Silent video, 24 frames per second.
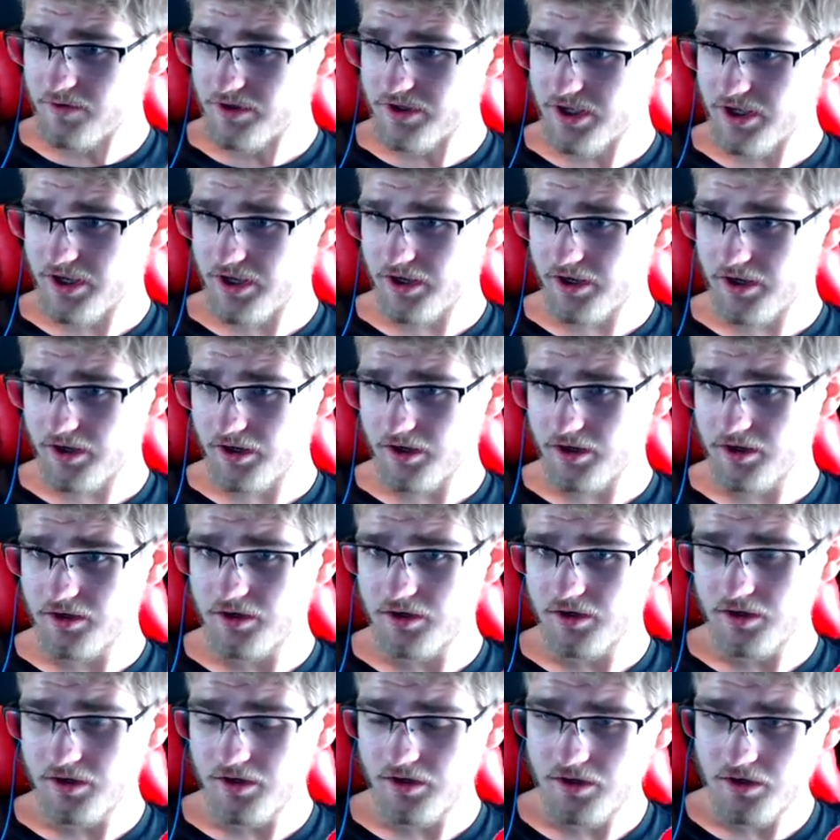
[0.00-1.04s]

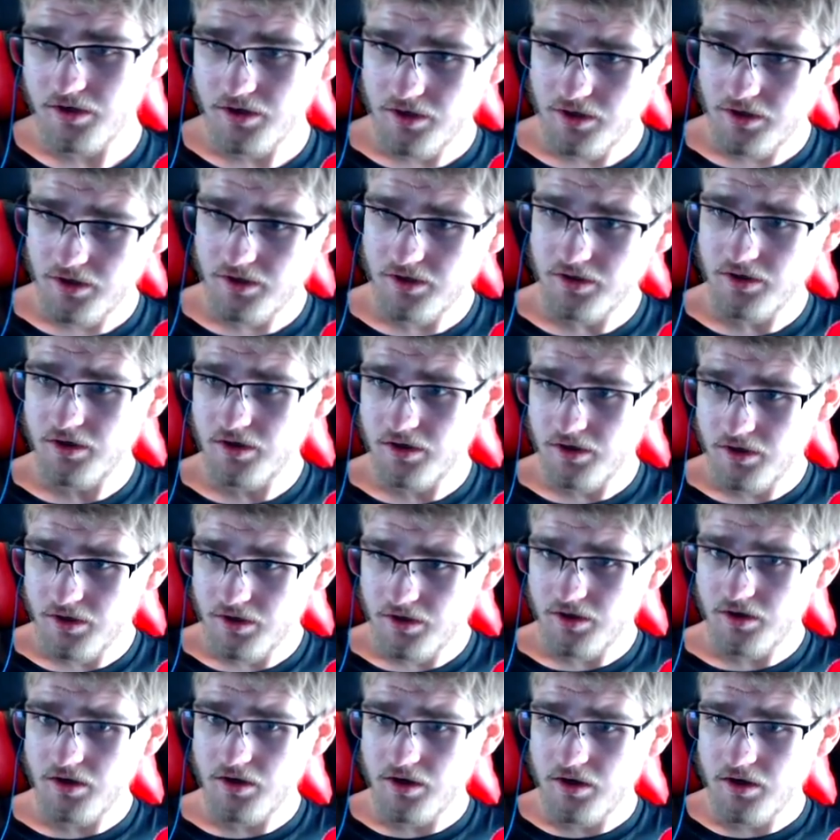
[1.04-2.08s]

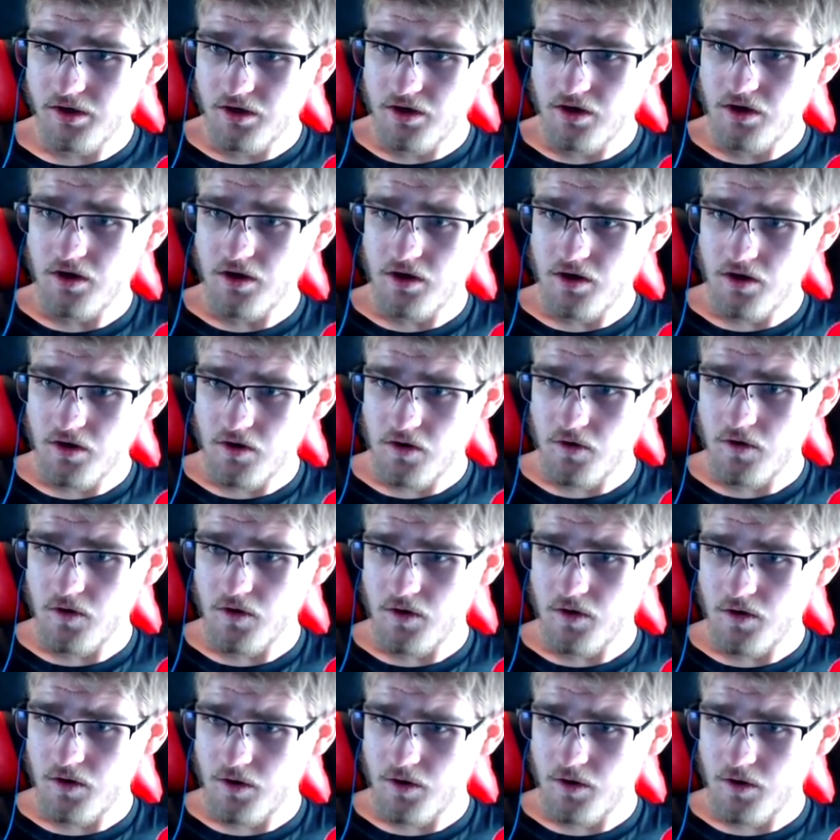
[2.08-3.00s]
[no speech]